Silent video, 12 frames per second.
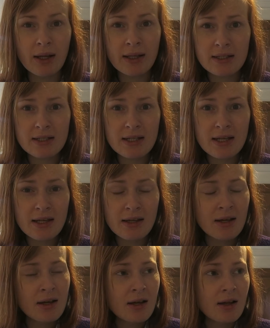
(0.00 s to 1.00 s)
like seeing,
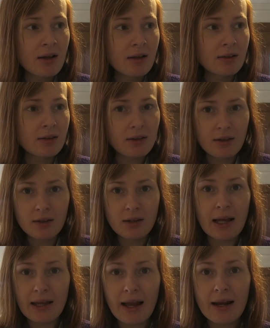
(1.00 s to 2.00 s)

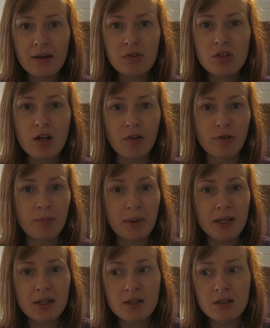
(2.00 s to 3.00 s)
that kind of stuff,
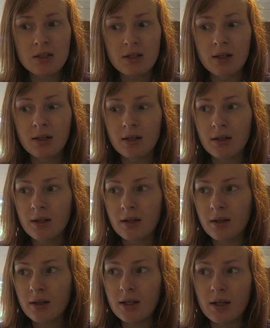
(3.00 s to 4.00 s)
because,
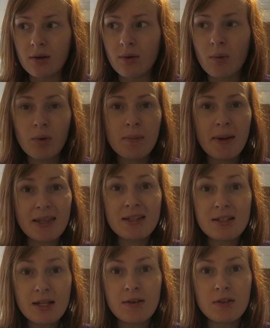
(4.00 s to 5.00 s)
you know, I want to make
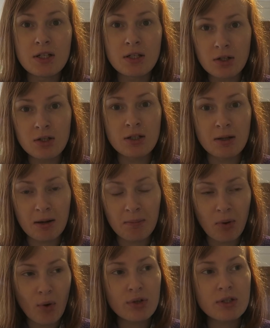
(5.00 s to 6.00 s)
this series as good as it can
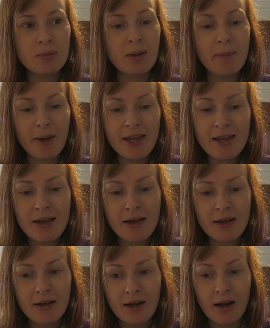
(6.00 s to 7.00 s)
possibly be.
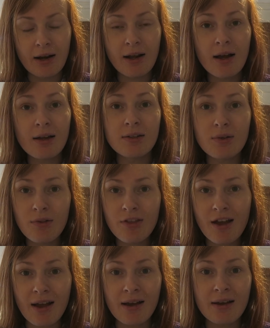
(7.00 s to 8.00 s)
I can't do
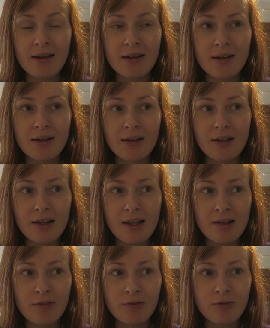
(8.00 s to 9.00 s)
that
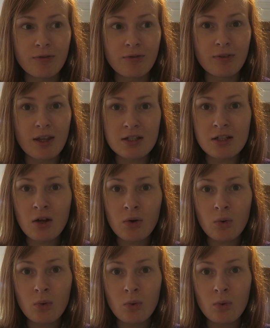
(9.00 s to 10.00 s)
if there's
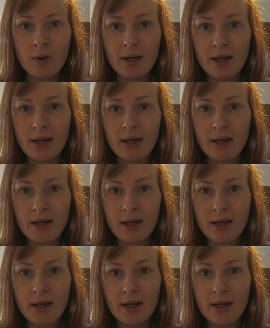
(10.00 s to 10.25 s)
no...